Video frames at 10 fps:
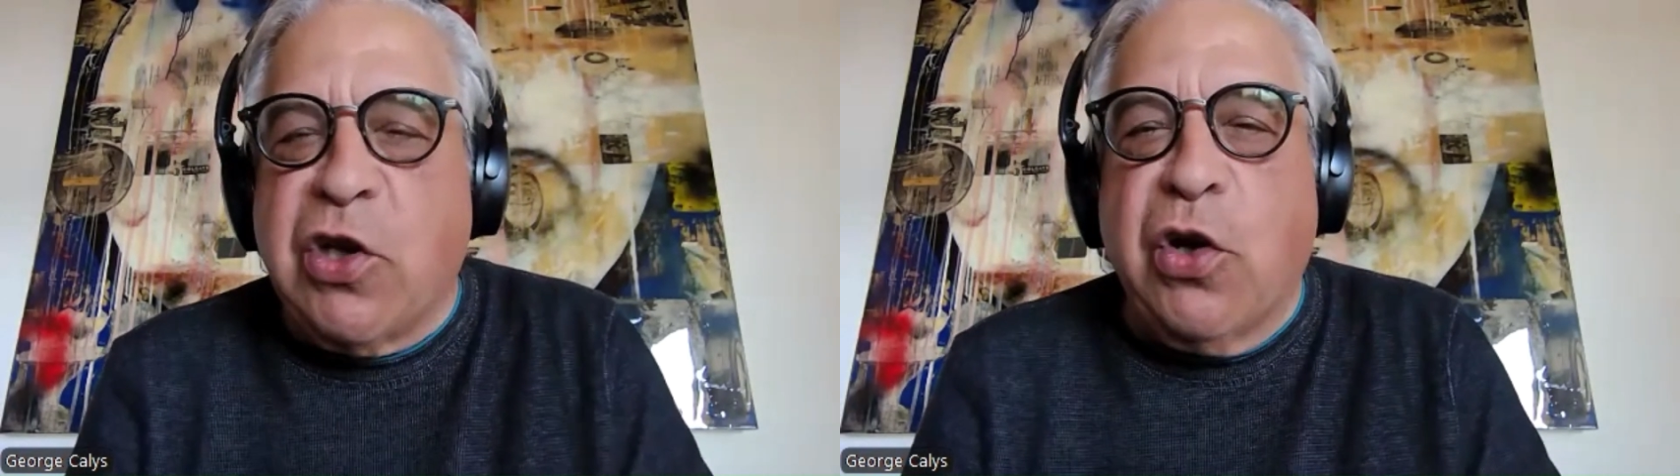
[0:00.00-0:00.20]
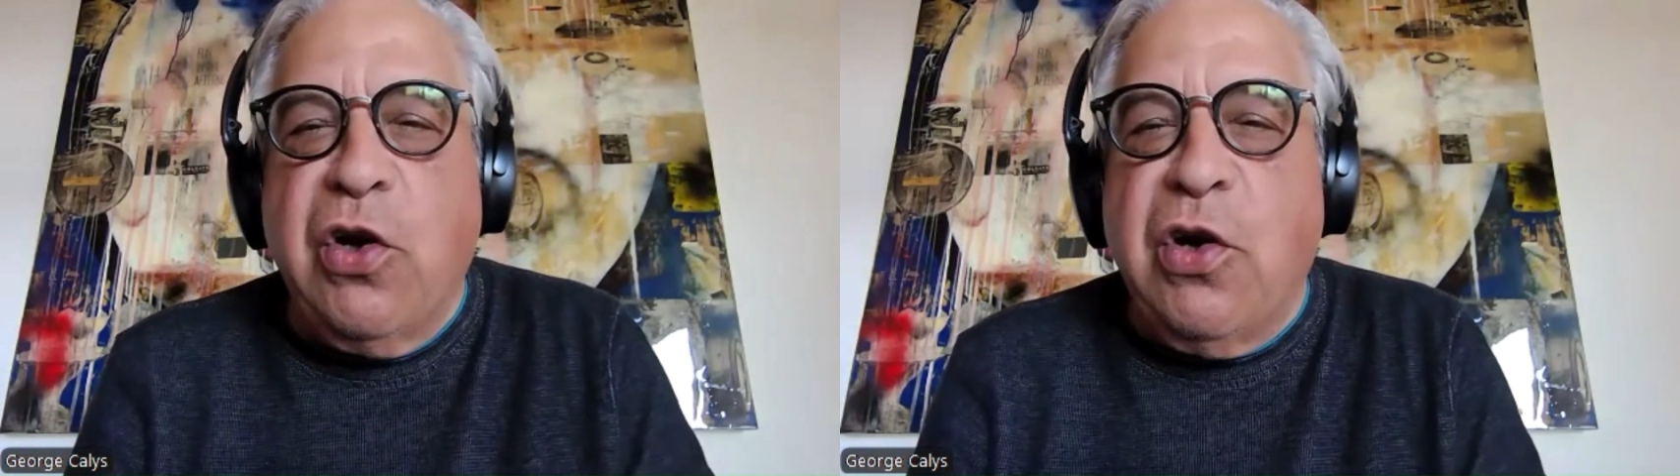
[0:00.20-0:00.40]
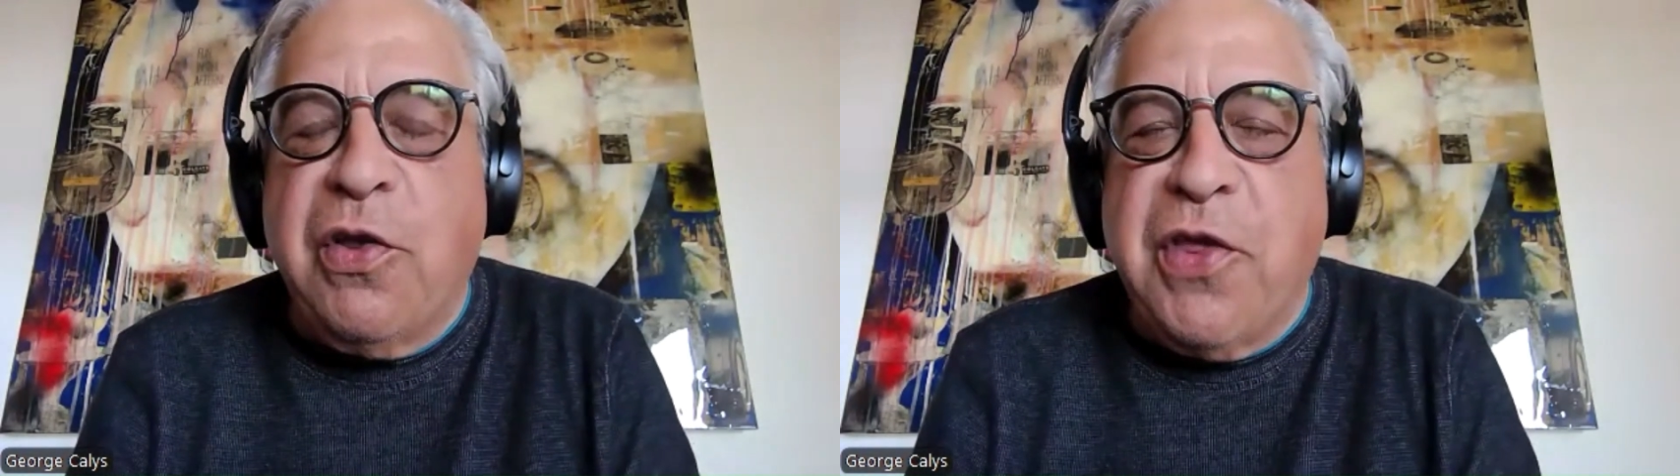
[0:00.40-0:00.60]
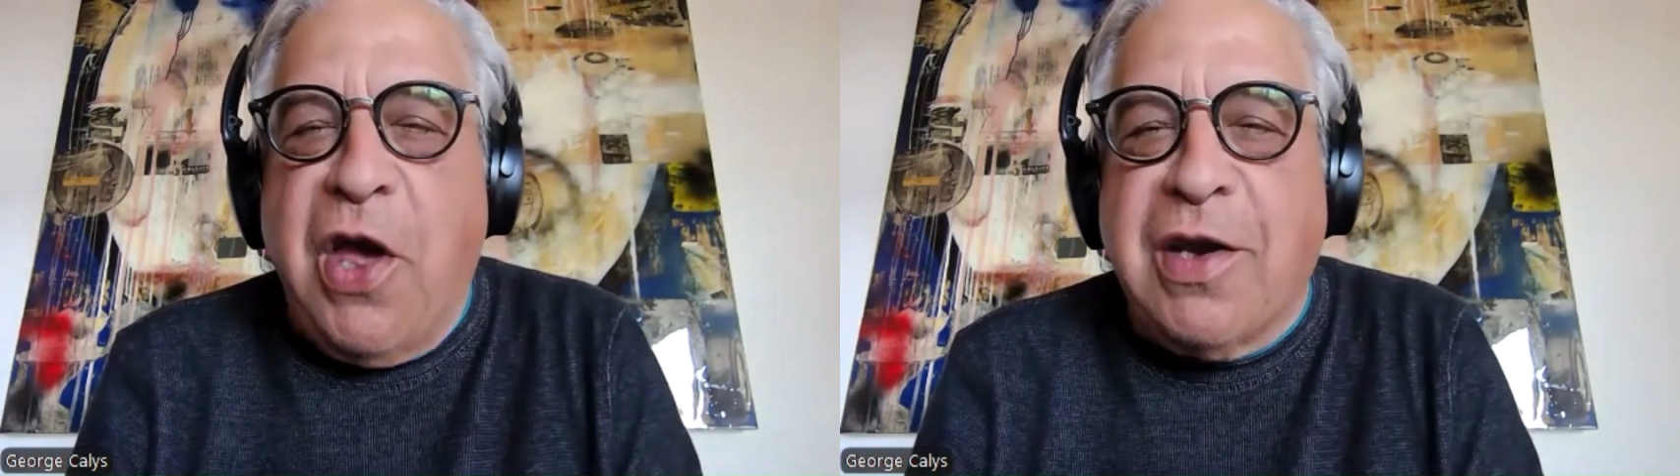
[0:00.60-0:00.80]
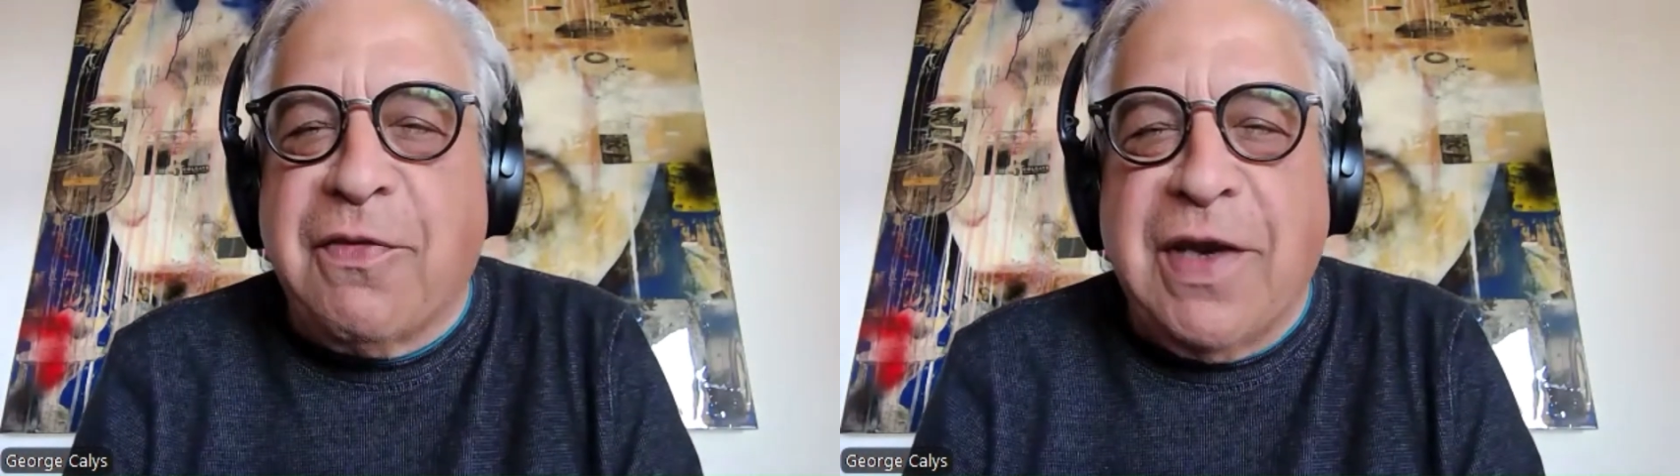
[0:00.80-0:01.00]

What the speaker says: heard or thought of?